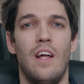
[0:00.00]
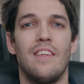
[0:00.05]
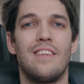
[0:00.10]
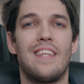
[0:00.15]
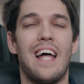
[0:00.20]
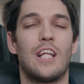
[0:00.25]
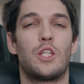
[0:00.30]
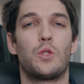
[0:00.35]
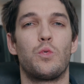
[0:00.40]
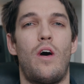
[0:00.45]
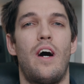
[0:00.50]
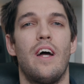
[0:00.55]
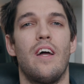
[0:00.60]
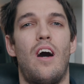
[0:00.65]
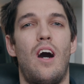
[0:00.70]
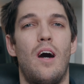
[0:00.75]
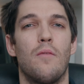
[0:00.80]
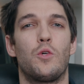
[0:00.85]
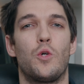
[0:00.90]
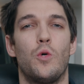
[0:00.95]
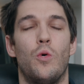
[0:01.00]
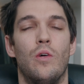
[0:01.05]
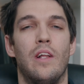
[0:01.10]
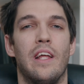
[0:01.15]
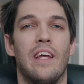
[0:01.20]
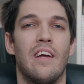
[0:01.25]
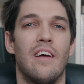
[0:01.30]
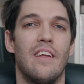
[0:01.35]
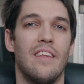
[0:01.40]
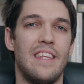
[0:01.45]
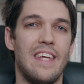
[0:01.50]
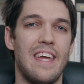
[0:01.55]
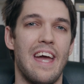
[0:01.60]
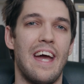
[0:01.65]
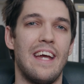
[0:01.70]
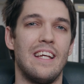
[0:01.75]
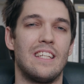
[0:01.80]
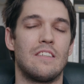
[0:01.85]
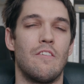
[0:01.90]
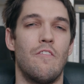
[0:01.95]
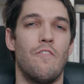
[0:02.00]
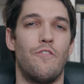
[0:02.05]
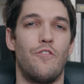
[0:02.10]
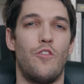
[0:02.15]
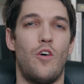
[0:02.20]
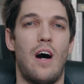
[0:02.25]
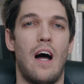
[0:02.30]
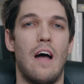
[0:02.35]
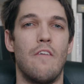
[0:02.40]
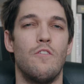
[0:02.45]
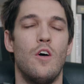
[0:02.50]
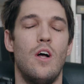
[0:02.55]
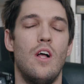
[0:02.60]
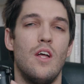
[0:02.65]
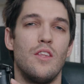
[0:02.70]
That's why I'm calling the A7 V